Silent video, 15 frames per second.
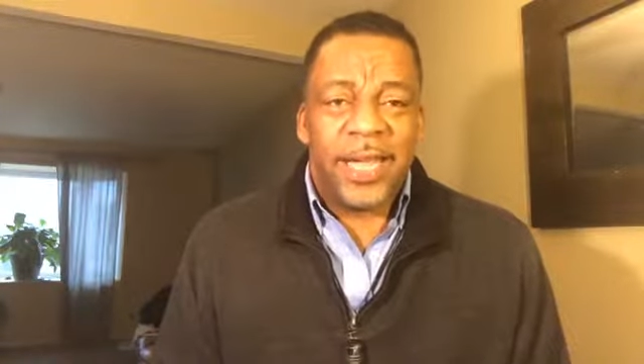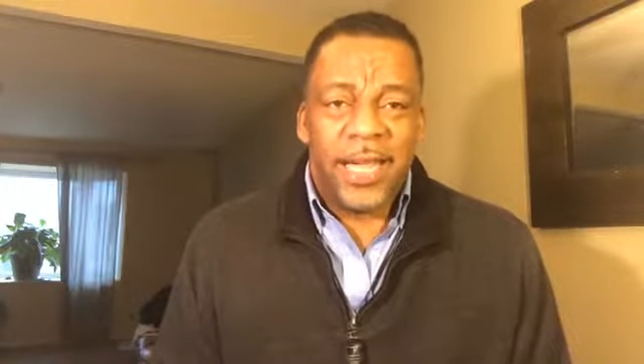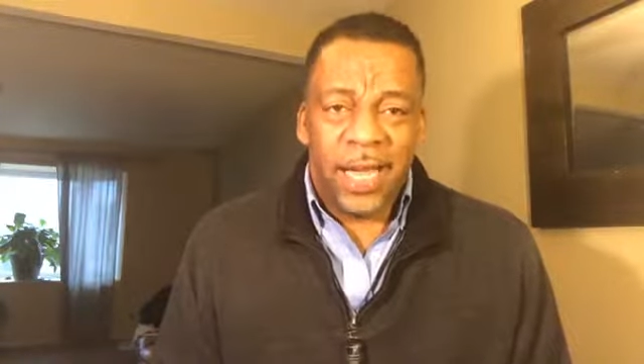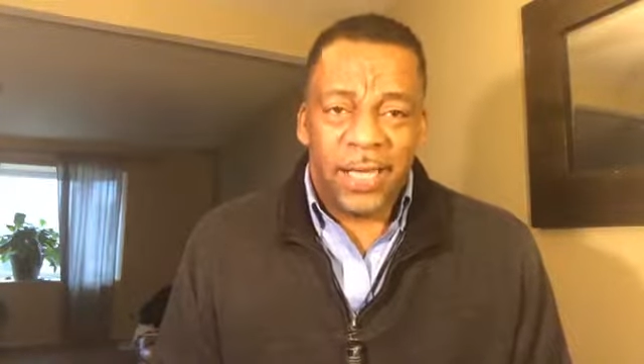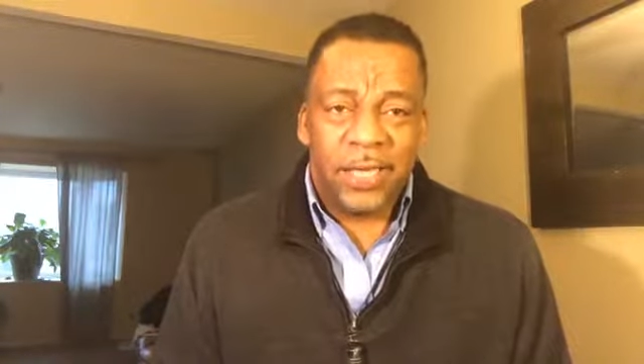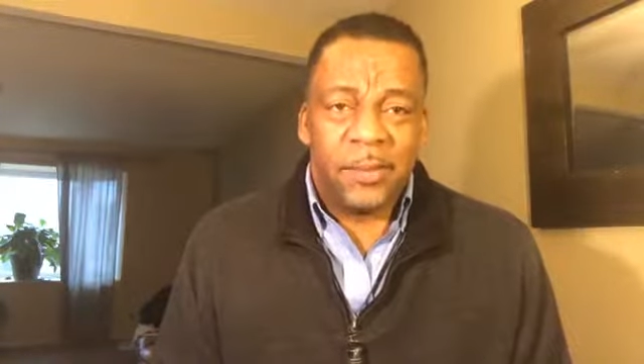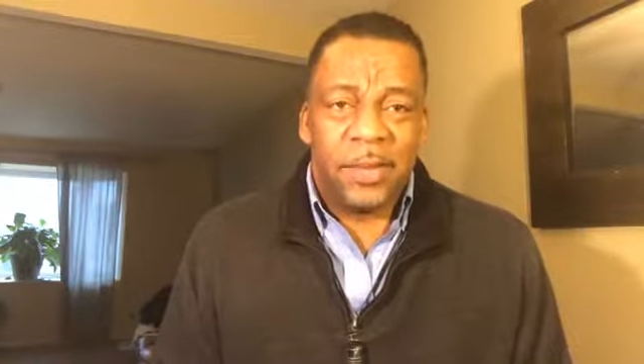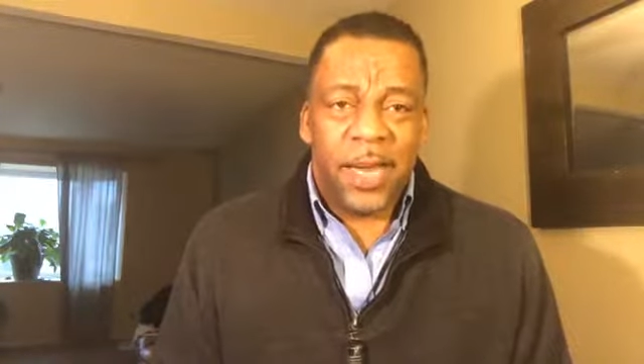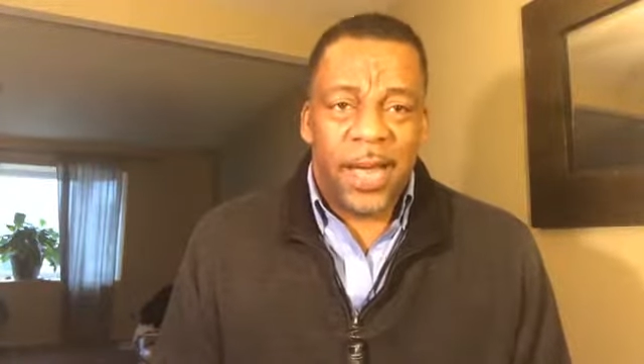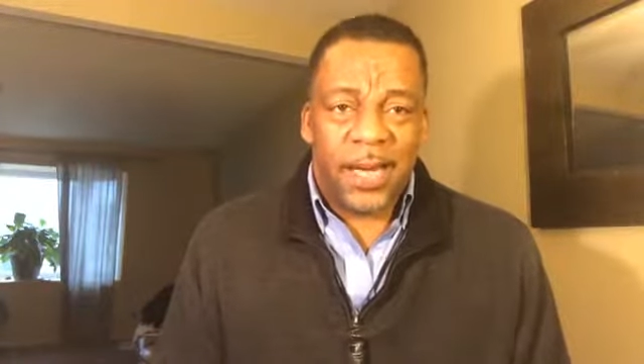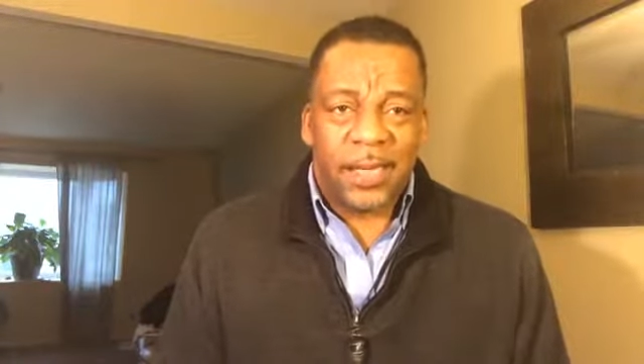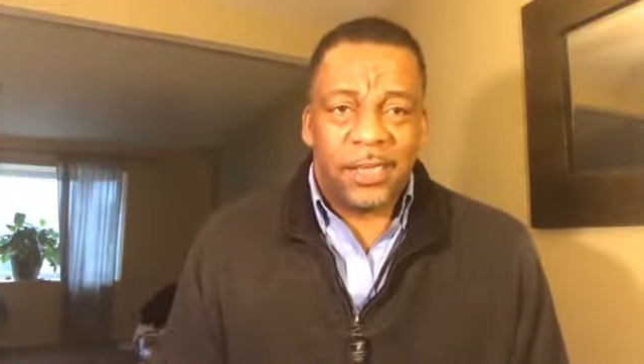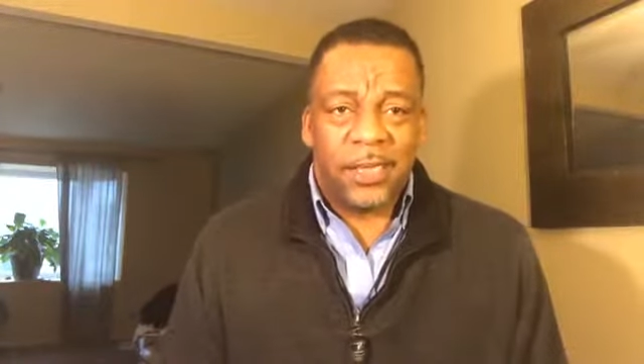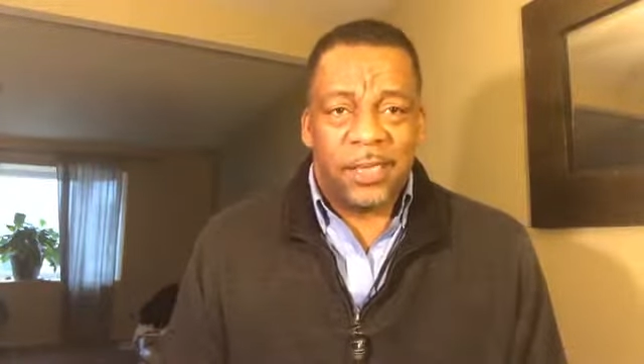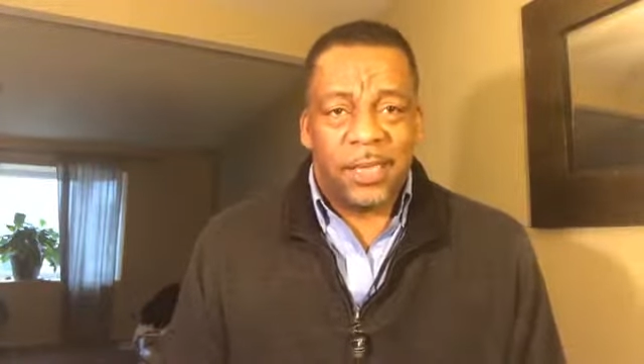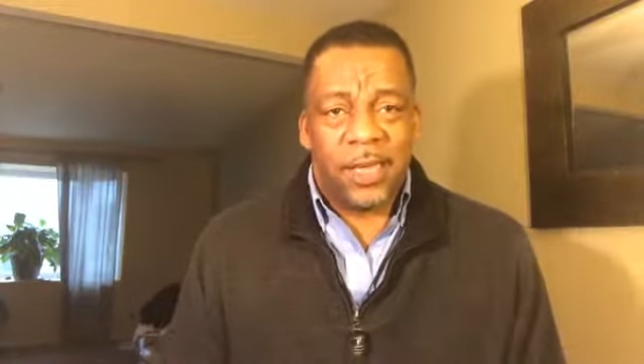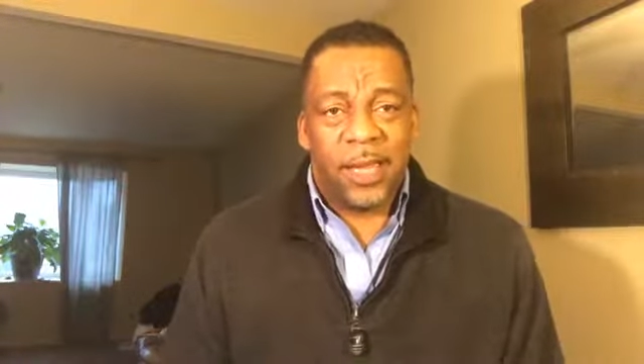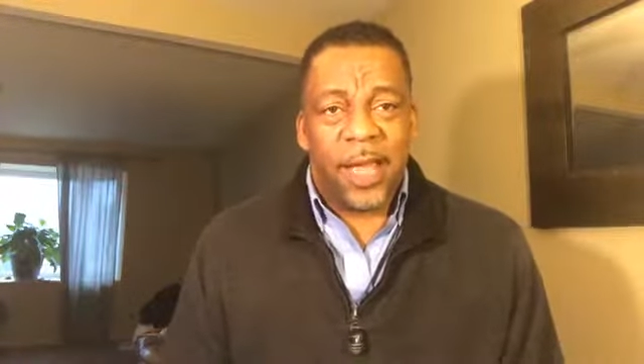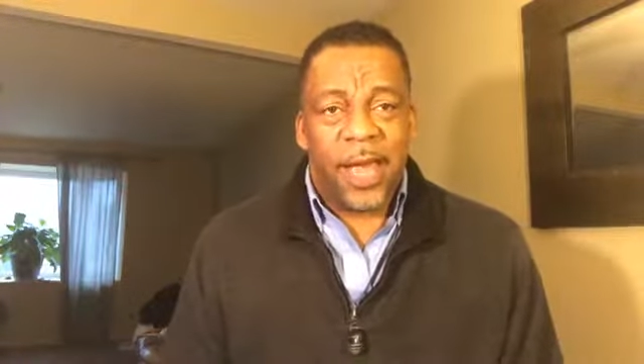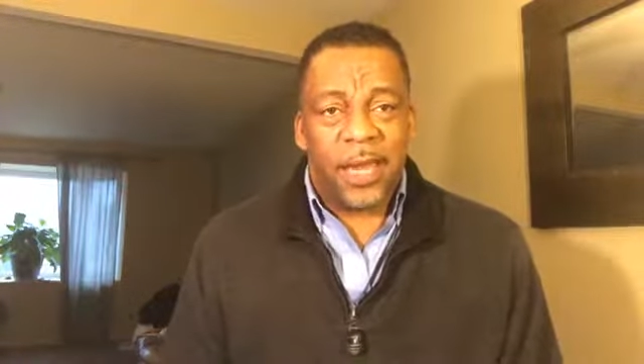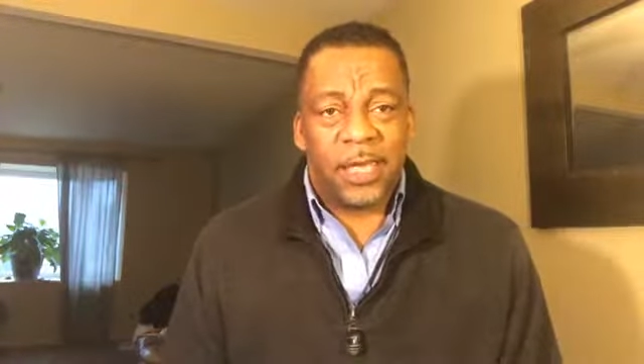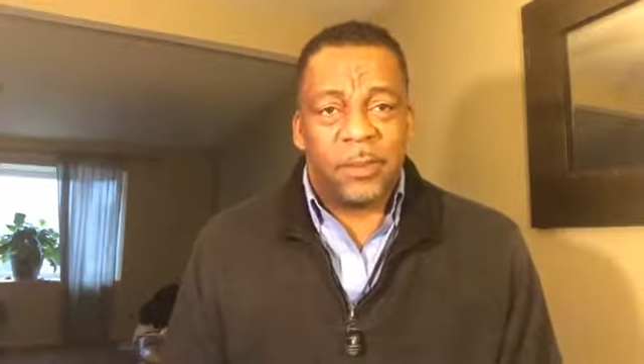Councilman Alex
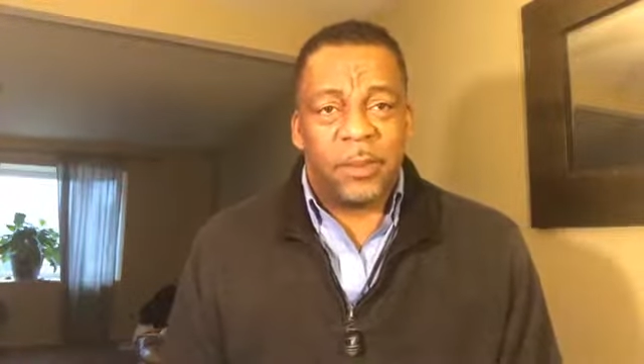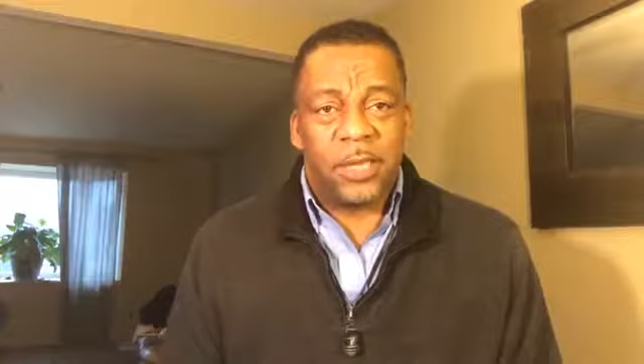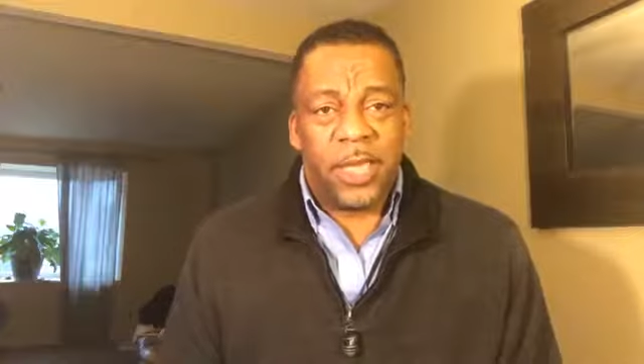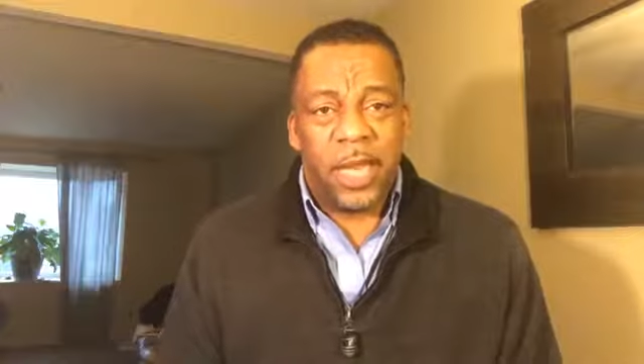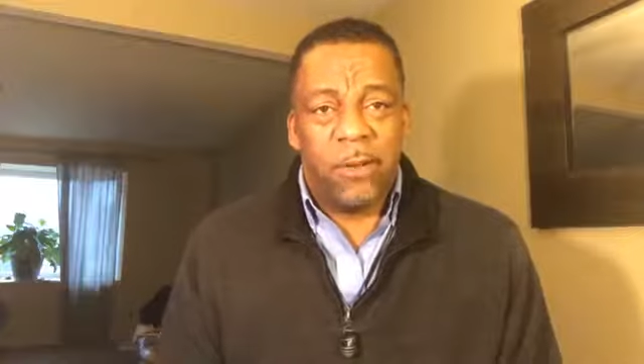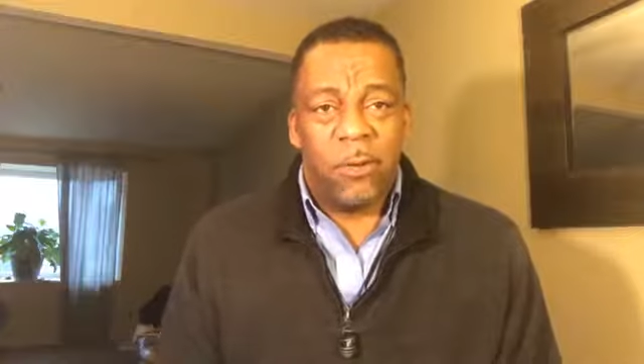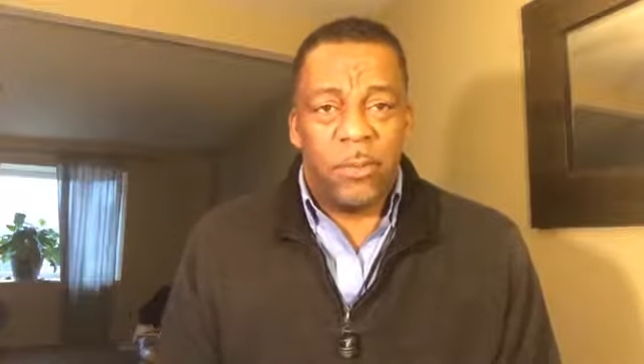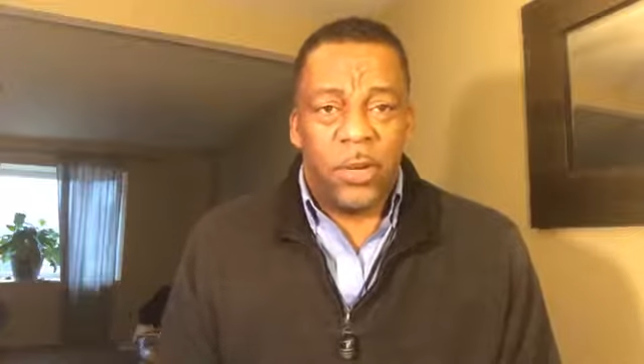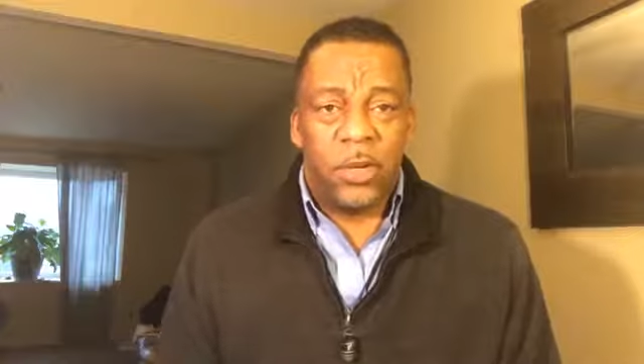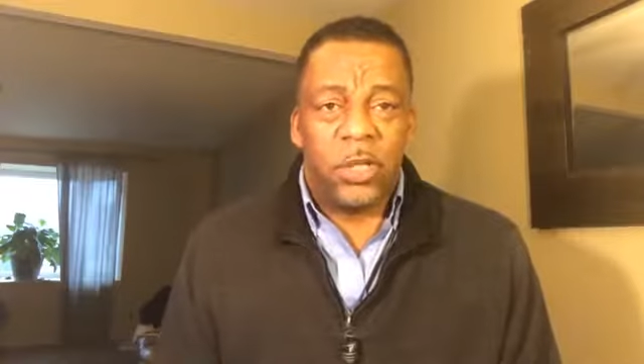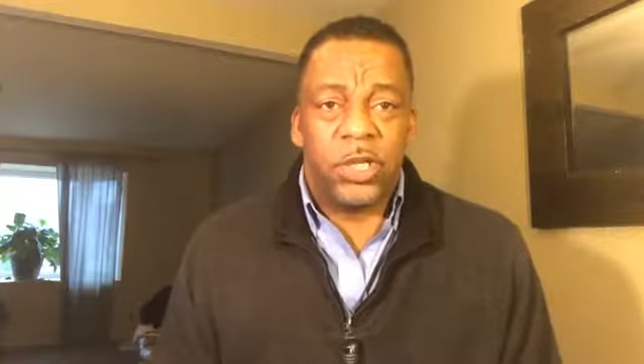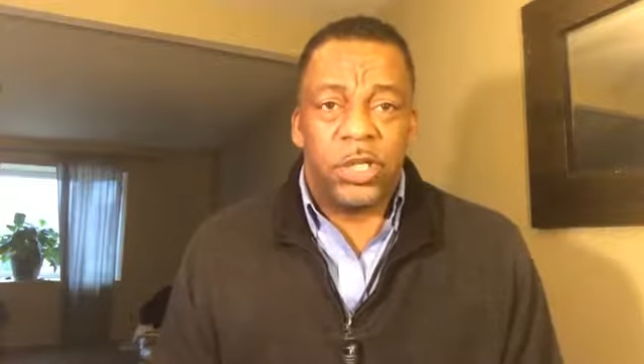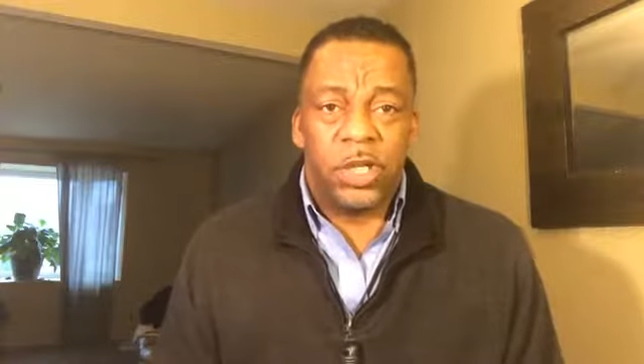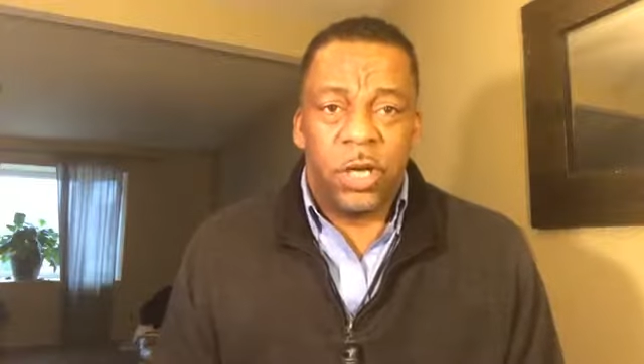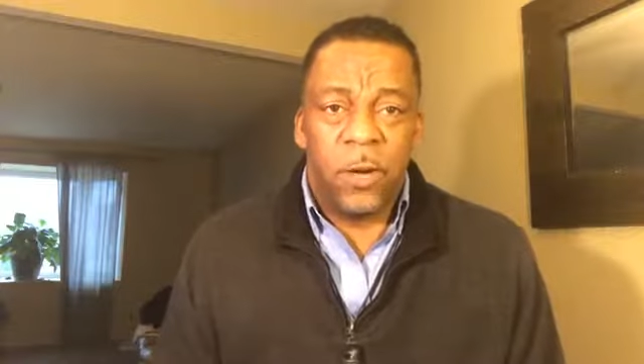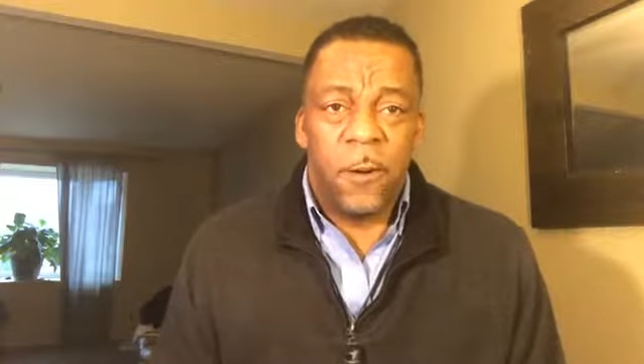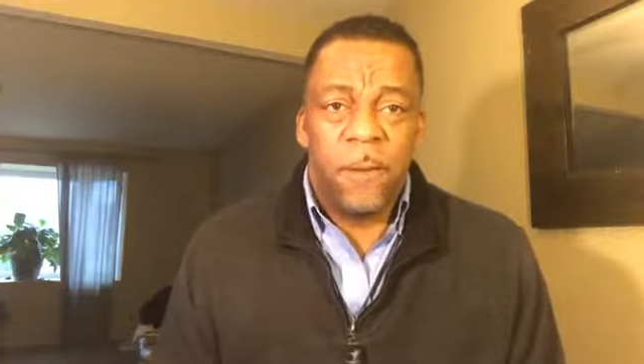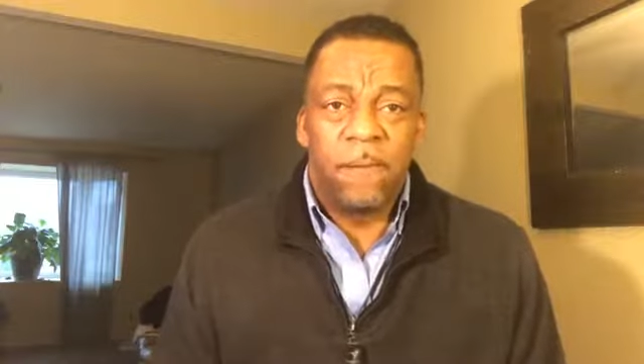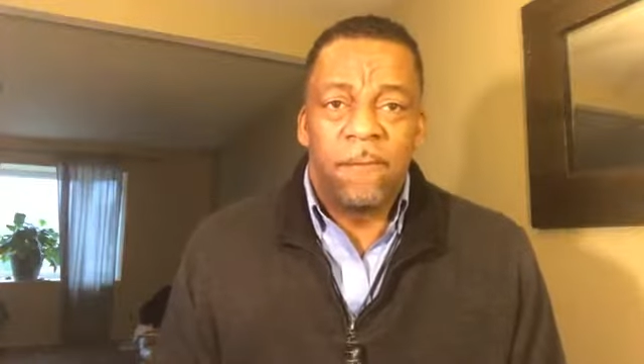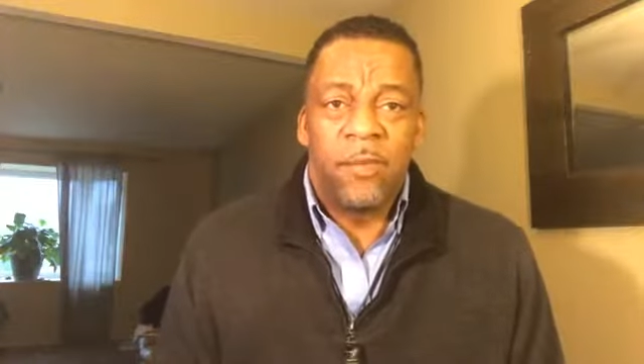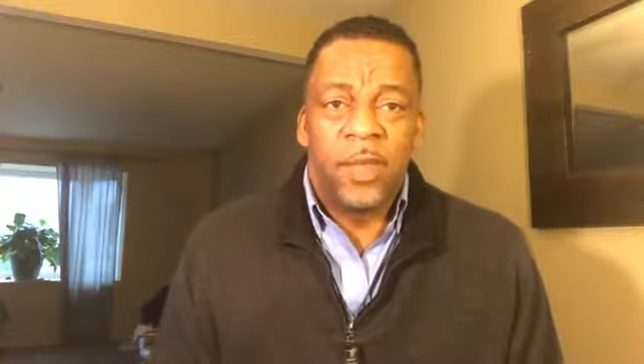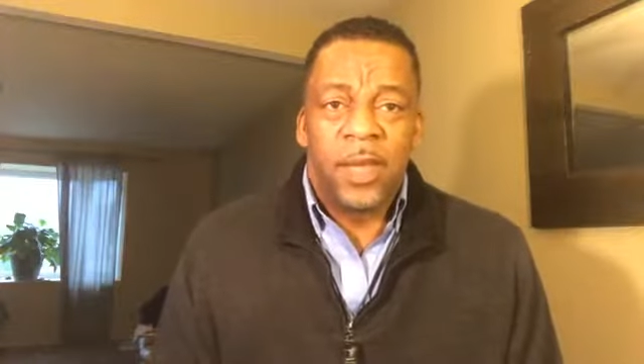Bethea will be on the show.